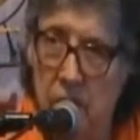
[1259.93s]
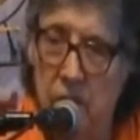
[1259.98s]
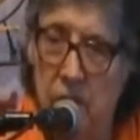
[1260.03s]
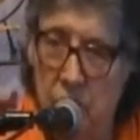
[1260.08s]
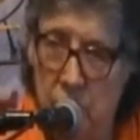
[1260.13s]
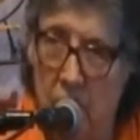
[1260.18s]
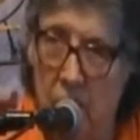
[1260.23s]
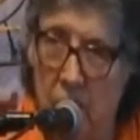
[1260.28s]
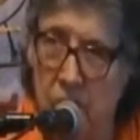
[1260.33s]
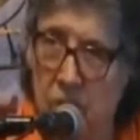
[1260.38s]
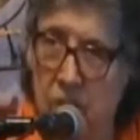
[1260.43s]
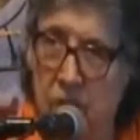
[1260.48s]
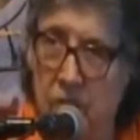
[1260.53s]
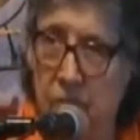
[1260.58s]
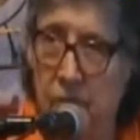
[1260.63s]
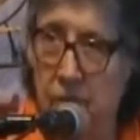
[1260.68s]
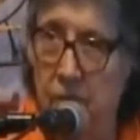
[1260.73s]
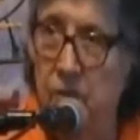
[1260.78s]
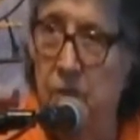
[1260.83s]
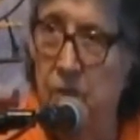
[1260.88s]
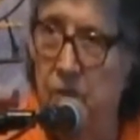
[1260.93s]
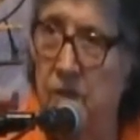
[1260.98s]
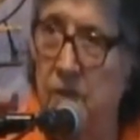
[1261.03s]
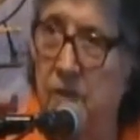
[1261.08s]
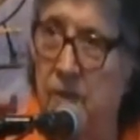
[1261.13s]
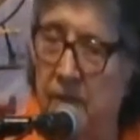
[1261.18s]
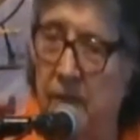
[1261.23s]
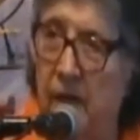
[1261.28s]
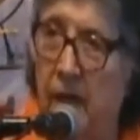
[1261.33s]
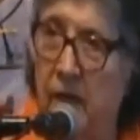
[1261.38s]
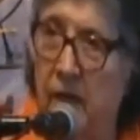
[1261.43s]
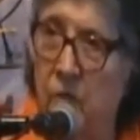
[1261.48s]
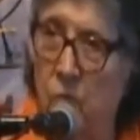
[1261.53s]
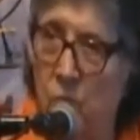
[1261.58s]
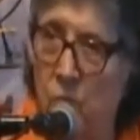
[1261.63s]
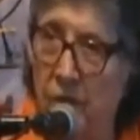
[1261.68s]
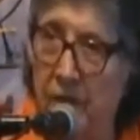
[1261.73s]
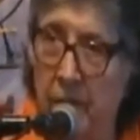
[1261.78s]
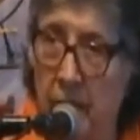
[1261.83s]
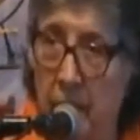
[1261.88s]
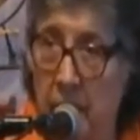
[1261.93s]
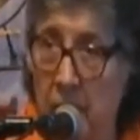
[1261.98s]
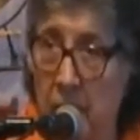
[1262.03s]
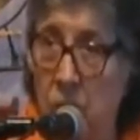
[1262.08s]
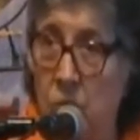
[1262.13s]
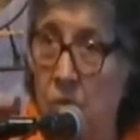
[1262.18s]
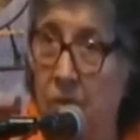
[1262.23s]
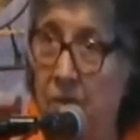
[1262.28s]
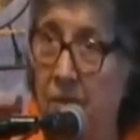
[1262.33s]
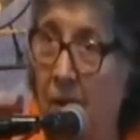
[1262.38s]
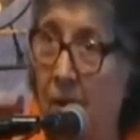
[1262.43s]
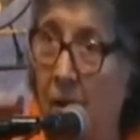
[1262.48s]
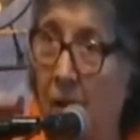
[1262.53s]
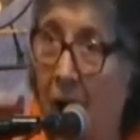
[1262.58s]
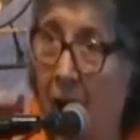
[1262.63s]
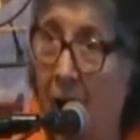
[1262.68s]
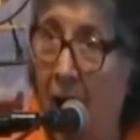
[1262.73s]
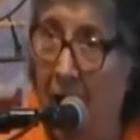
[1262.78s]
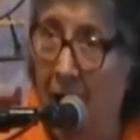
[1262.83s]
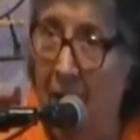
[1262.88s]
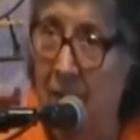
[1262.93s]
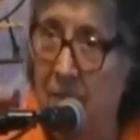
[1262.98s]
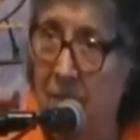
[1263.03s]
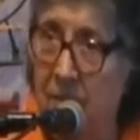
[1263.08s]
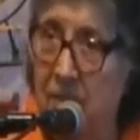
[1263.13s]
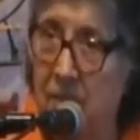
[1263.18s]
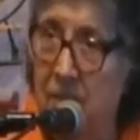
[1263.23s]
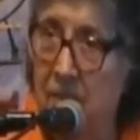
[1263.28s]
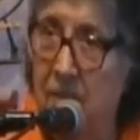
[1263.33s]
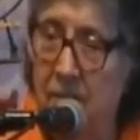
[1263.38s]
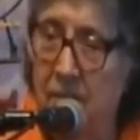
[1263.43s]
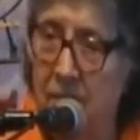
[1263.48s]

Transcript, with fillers: Joseph used to say, We eat with our eyes.